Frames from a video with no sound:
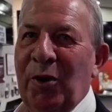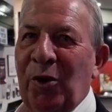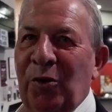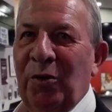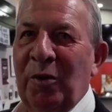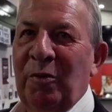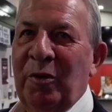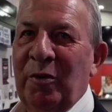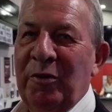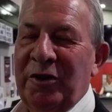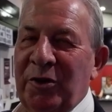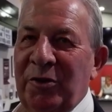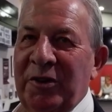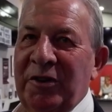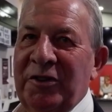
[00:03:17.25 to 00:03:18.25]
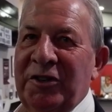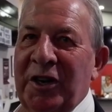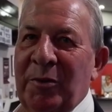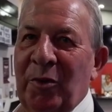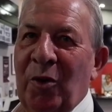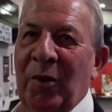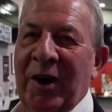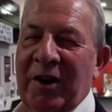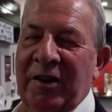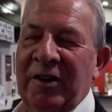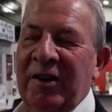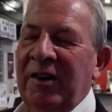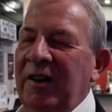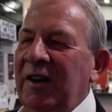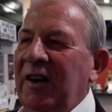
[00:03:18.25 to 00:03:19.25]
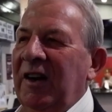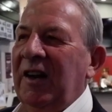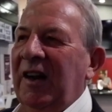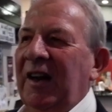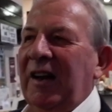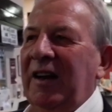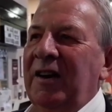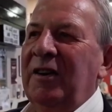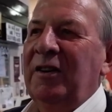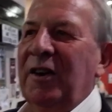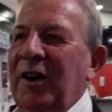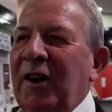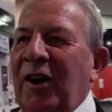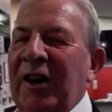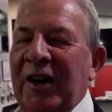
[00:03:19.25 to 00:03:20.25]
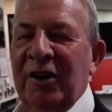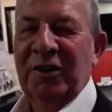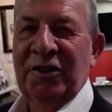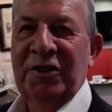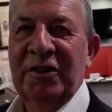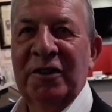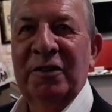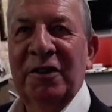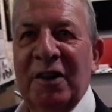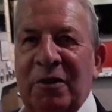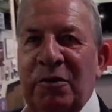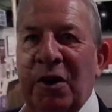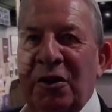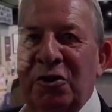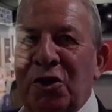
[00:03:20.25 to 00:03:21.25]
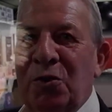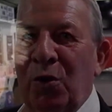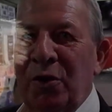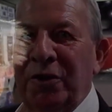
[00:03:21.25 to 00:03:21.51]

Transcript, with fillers: built when we were doing Cinema One, and I asked, I just